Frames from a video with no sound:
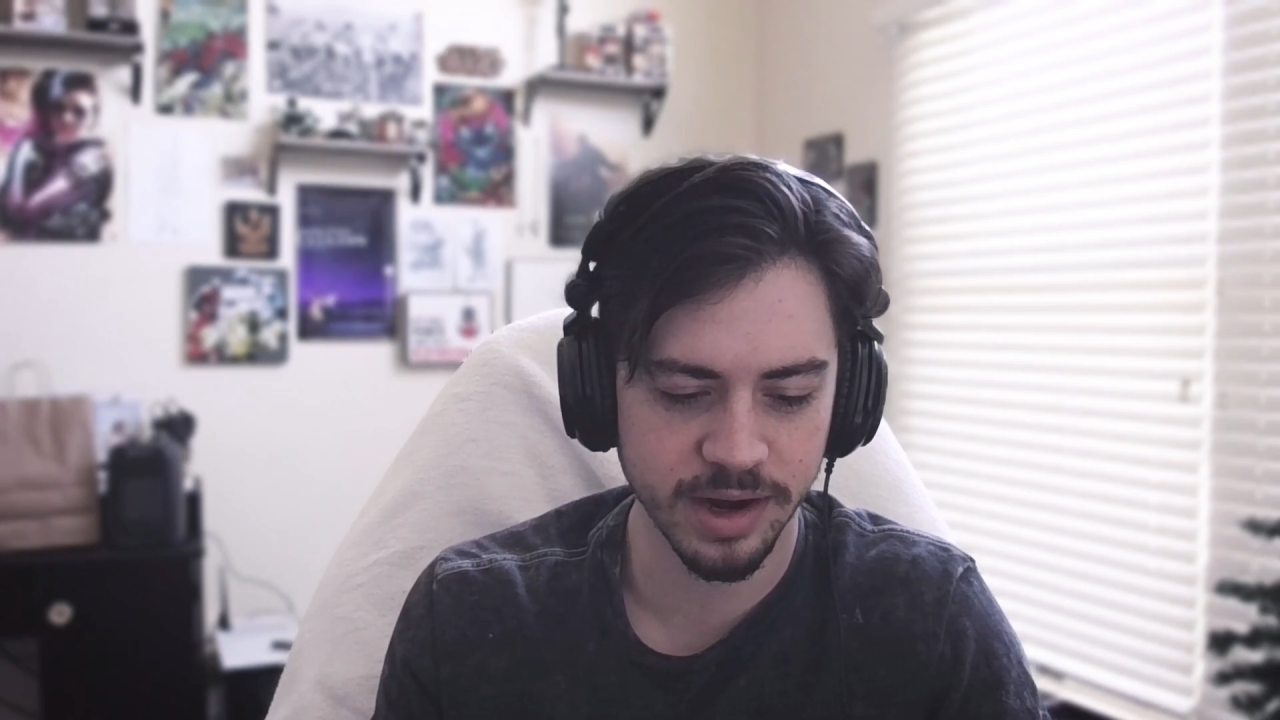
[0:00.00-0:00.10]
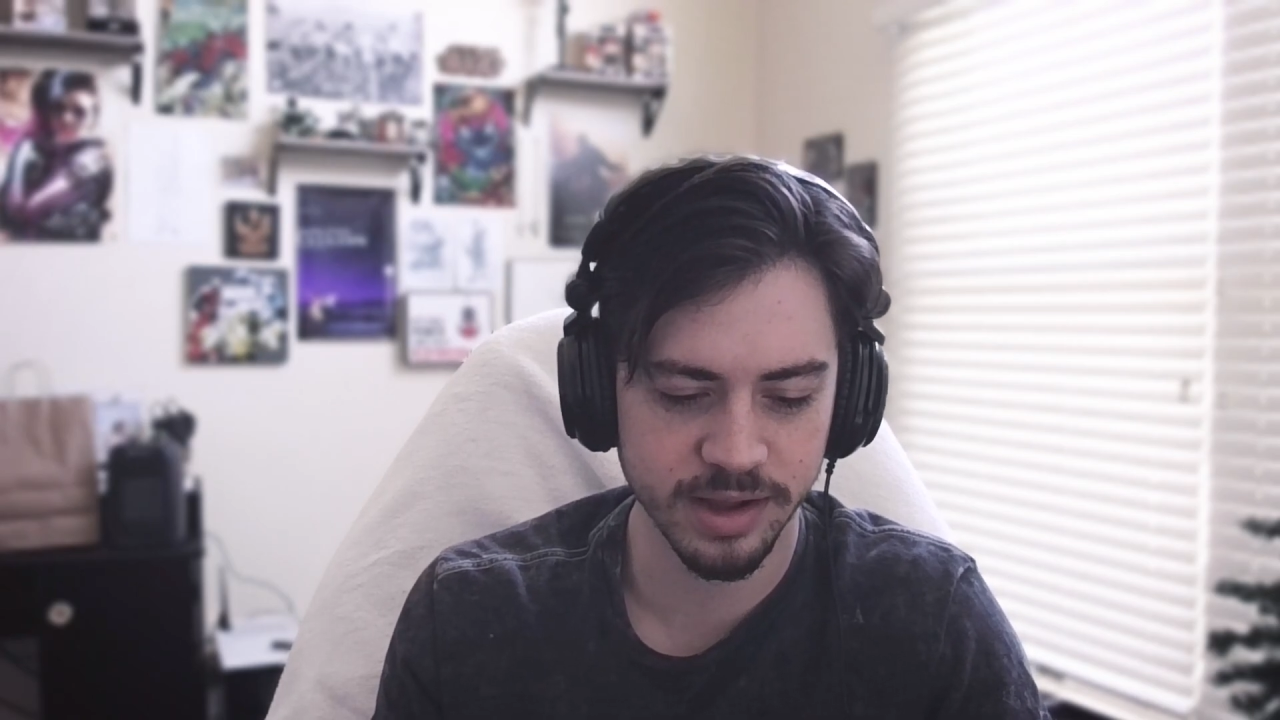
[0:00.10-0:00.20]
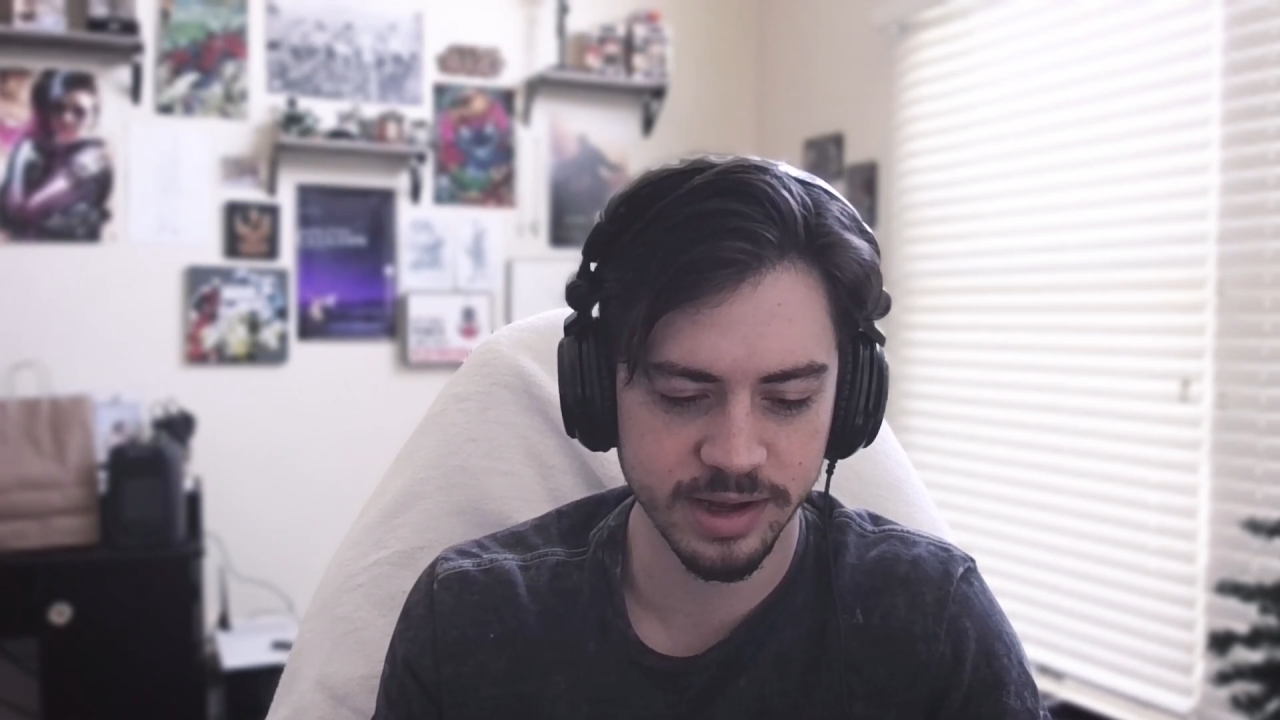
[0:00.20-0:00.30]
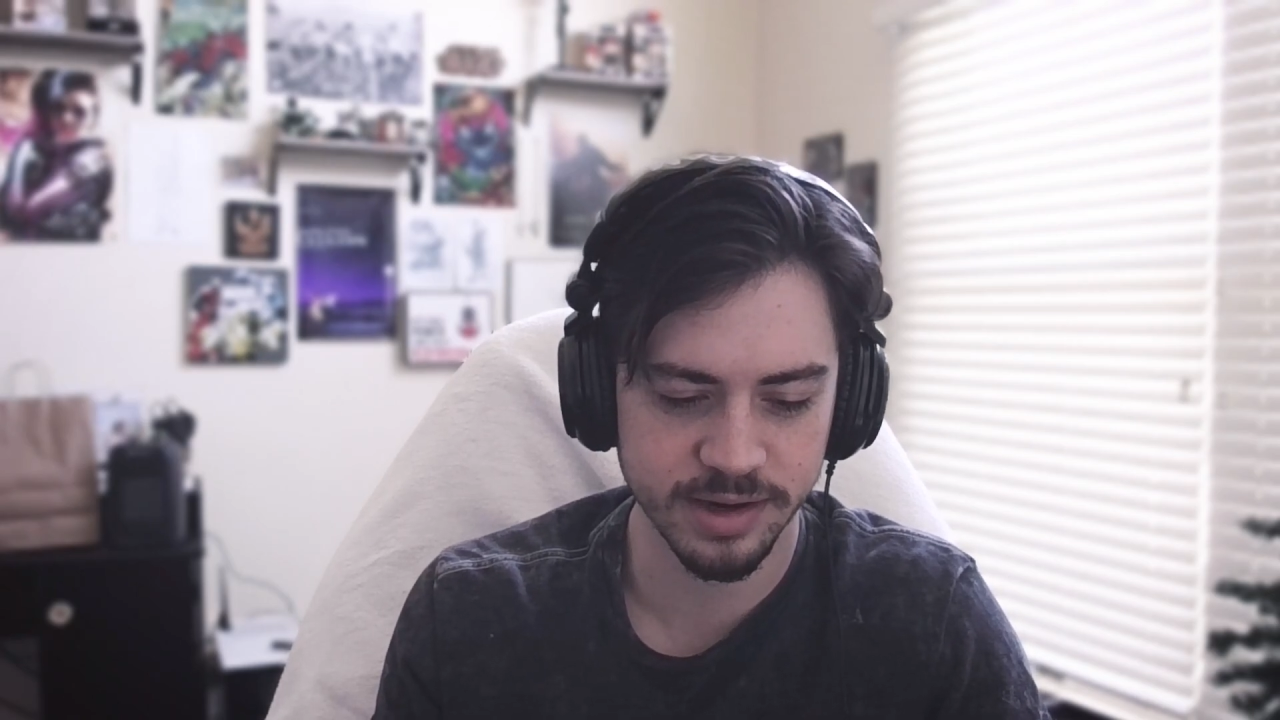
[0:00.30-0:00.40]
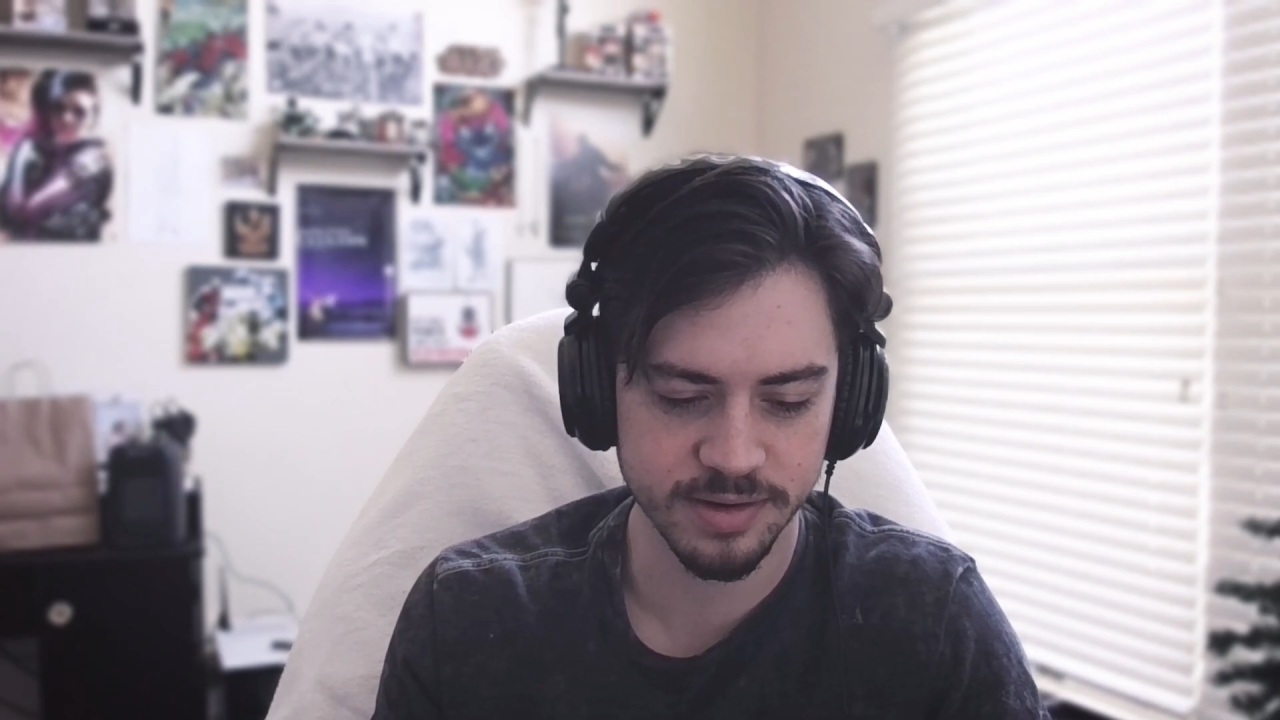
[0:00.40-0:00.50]
that
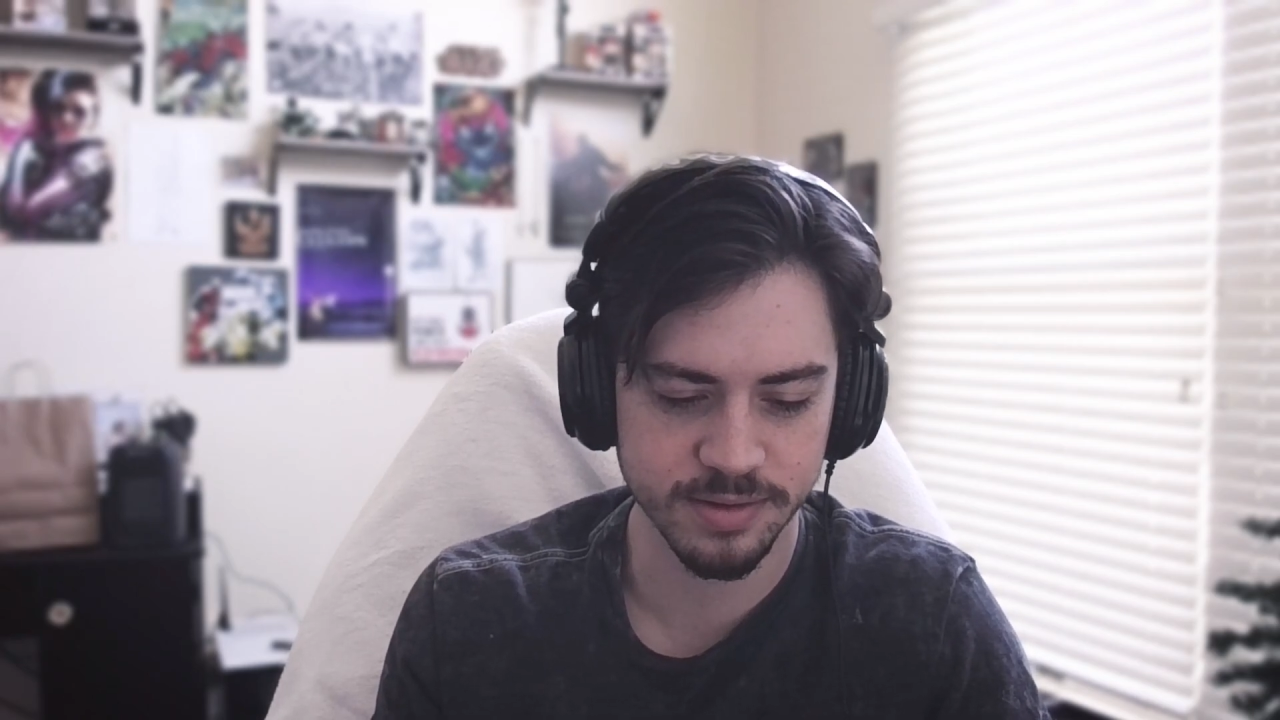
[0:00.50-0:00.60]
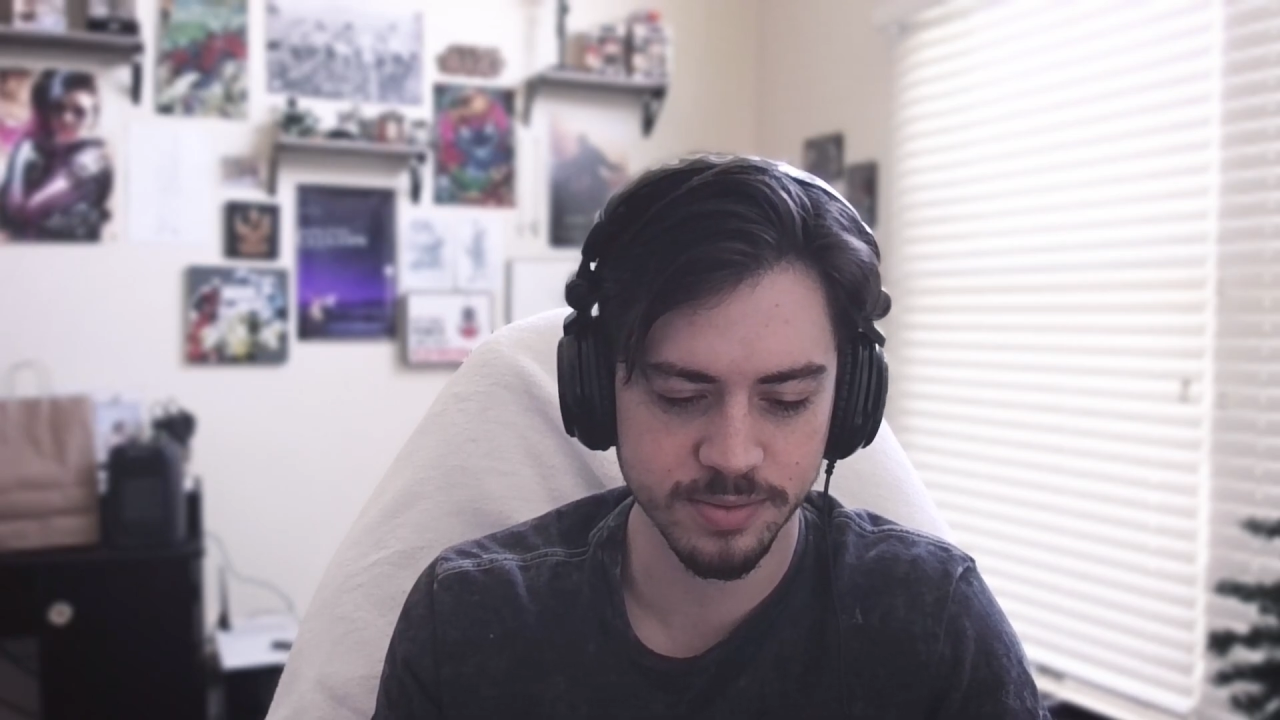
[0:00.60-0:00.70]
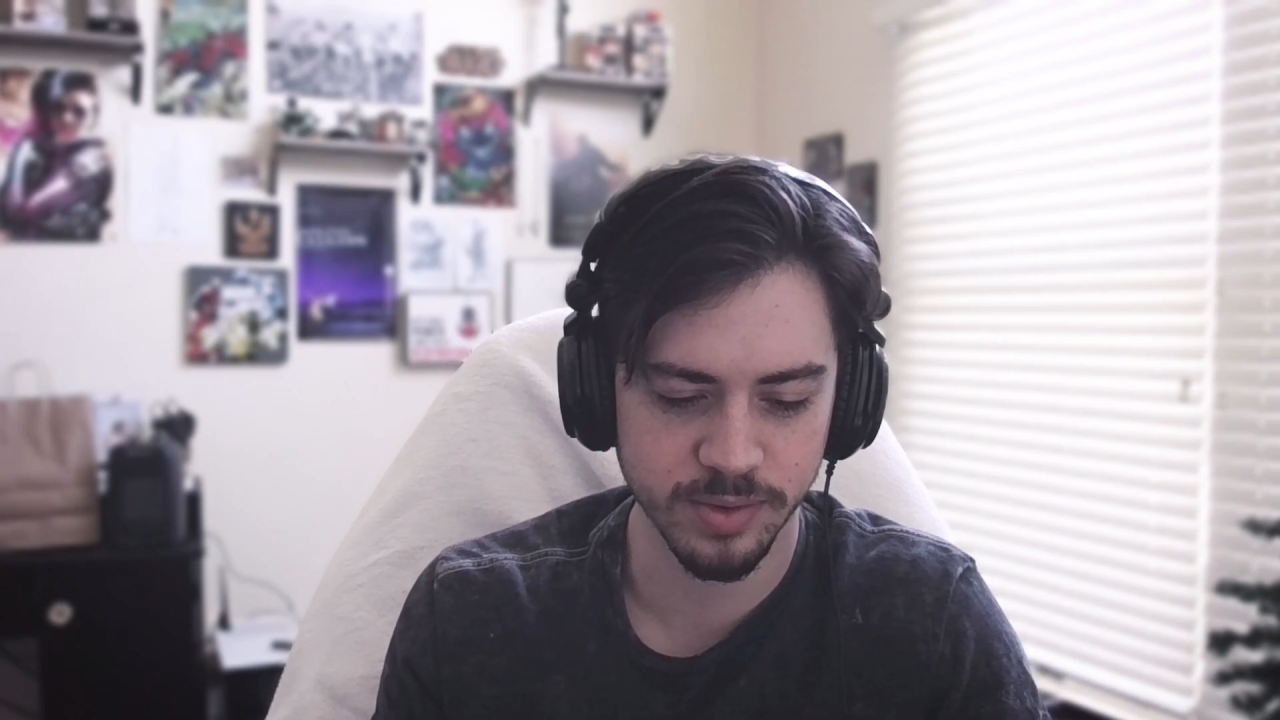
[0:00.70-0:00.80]
I liked